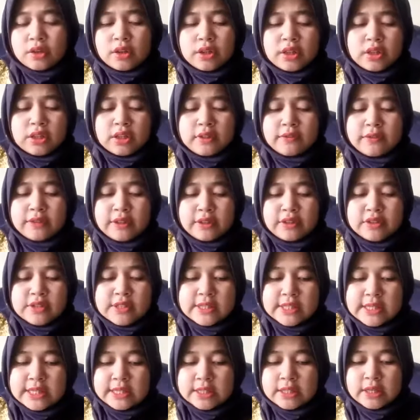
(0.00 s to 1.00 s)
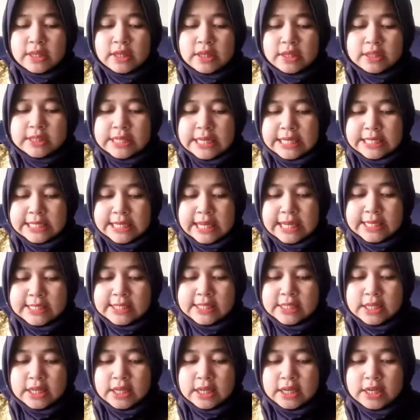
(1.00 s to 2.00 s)
Cognitive linguistics such
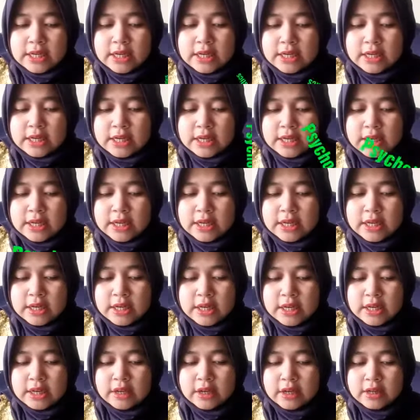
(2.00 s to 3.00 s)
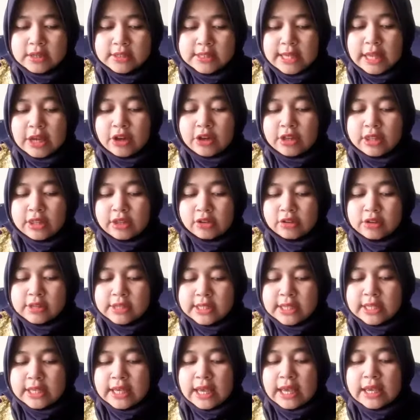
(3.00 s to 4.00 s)
as
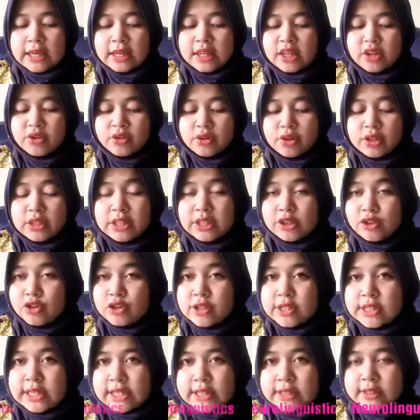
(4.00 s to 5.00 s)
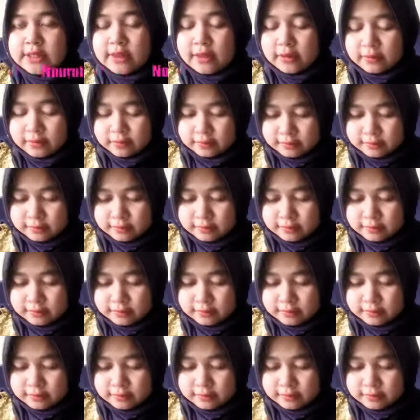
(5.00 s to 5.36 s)
psycholinguistic and neurolinguistic.